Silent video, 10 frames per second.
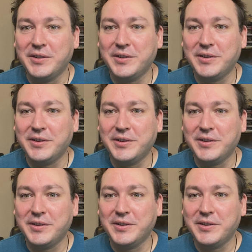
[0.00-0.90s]
Hi guys,
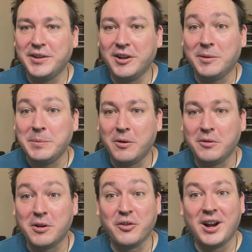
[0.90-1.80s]
in this video I'll be going
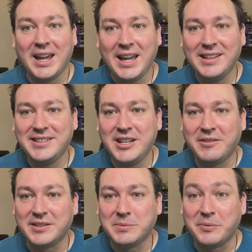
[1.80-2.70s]
over 8
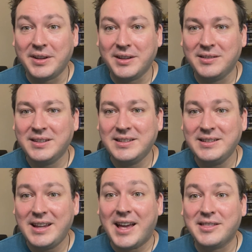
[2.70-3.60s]
secrets to prevent illness and
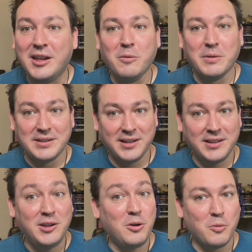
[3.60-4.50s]
death when
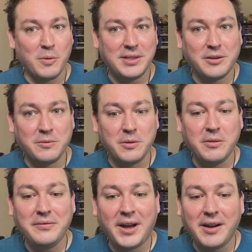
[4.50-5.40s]
dealing with the
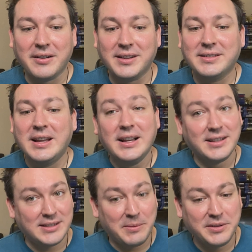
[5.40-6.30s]
coronavirus.
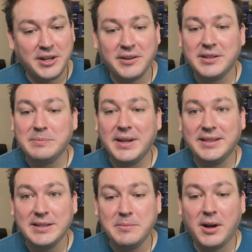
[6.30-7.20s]
Some secrets may
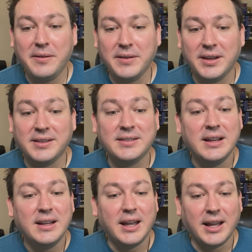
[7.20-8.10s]
seem obvious
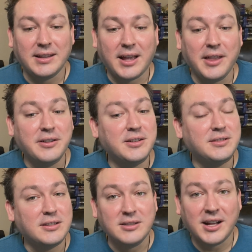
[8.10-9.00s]
and others
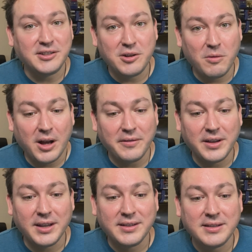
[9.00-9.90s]
not so
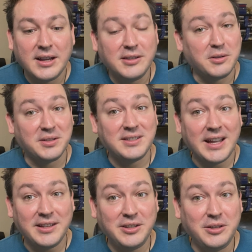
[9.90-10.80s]
obvious, so stay
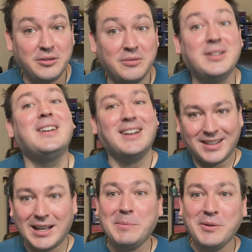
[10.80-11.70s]
tuned.
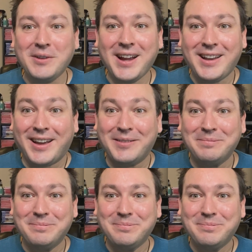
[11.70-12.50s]
Coming right up!